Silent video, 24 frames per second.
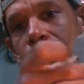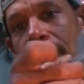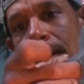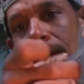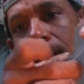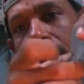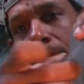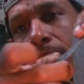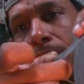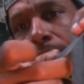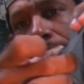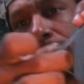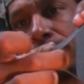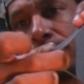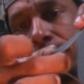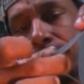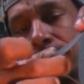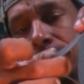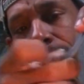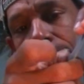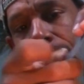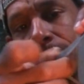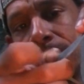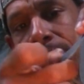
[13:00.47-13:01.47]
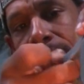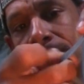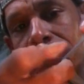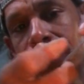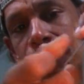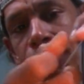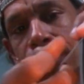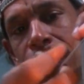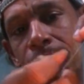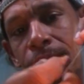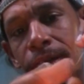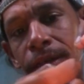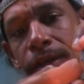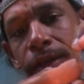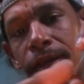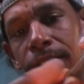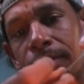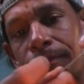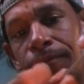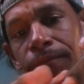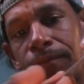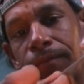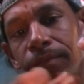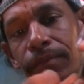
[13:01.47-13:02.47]
uh, uh,
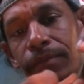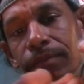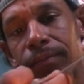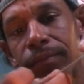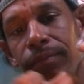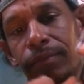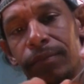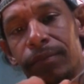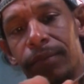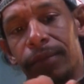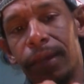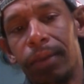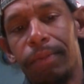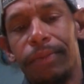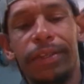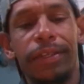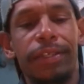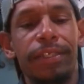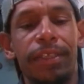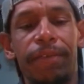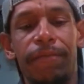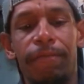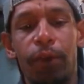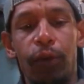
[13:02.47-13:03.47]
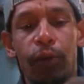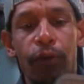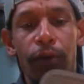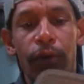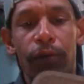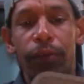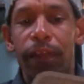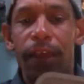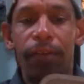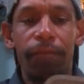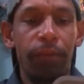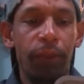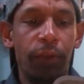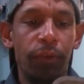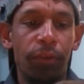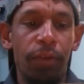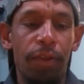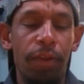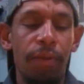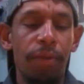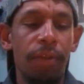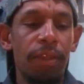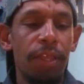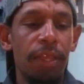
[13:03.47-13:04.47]
I'm going to say Velcro, not
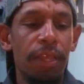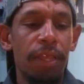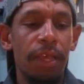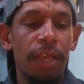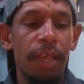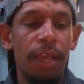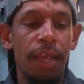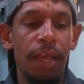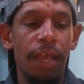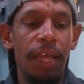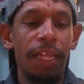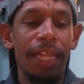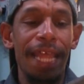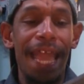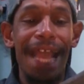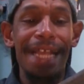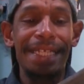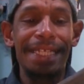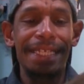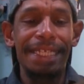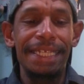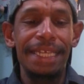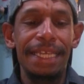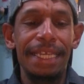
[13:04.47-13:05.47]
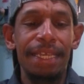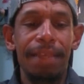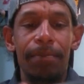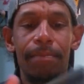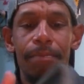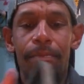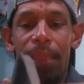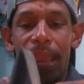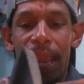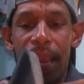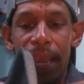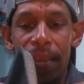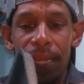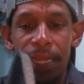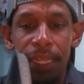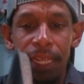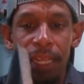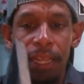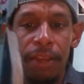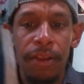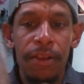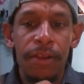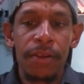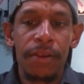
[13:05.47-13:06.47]
Velcro, uh, elastic band
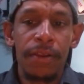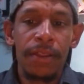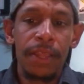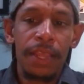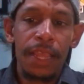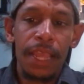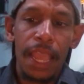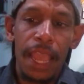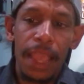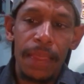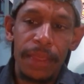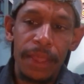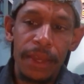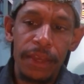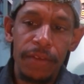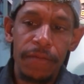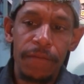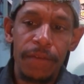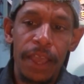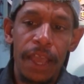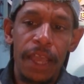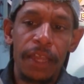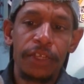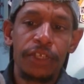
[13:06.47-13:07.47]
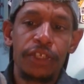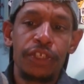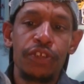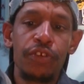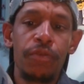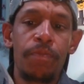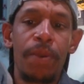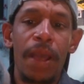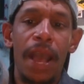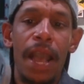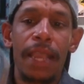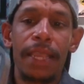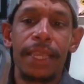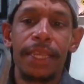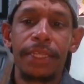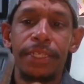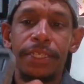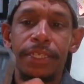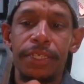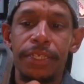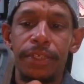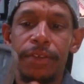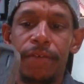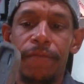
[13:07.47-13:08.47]
here. And then you've got two
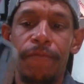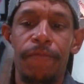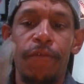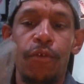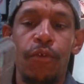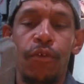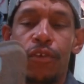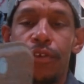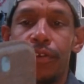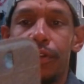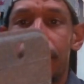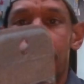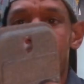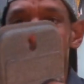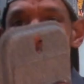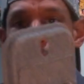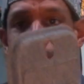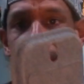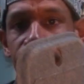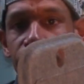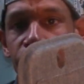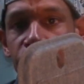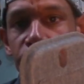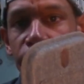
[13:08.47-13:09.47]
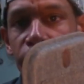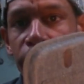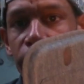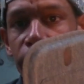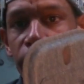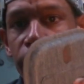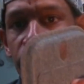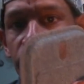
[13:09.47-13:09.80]
pockets for, like I said, for credit